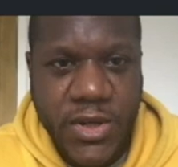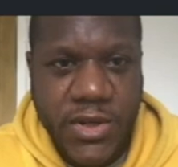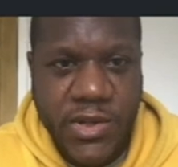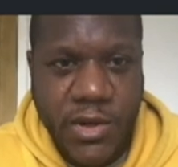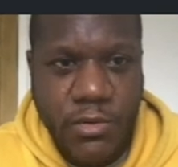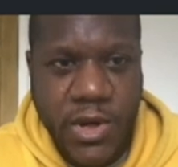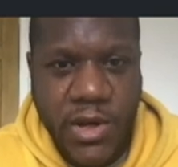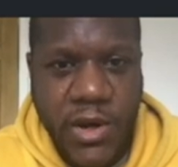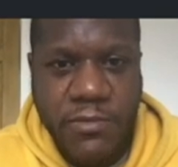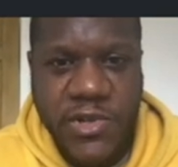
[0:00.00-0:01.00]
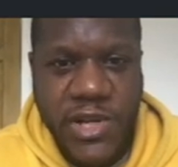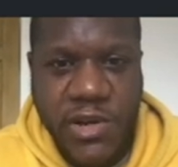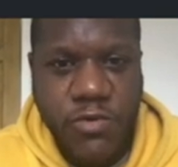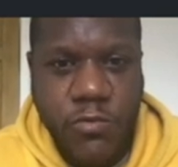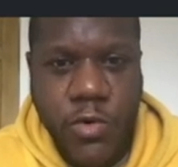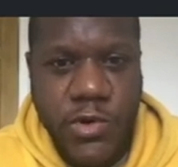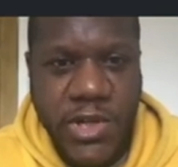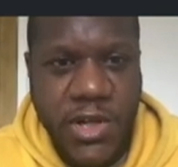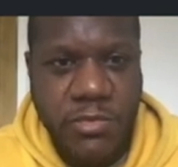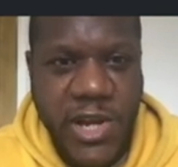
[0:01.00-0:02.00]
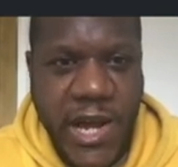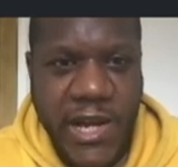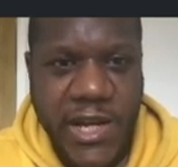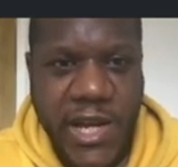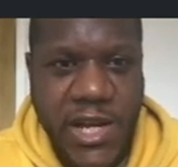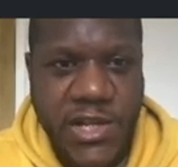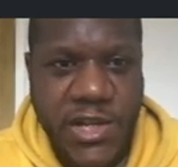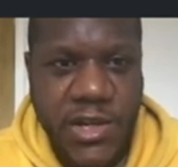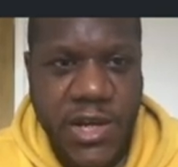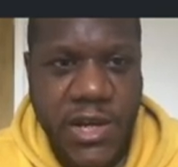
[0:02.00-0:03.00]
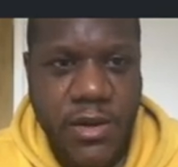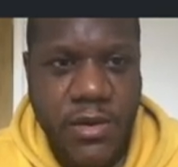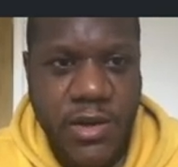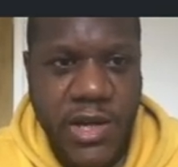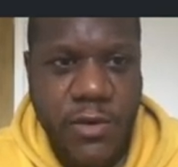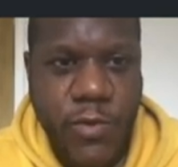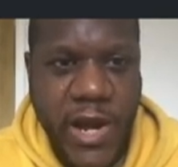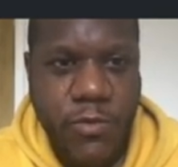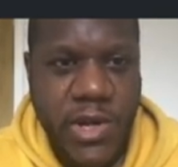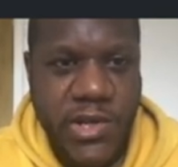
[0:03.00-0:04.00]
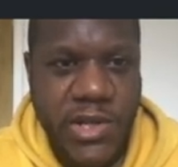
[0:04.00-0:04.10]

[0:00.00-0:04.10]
so obviously the rewards are going to be allocated in a way which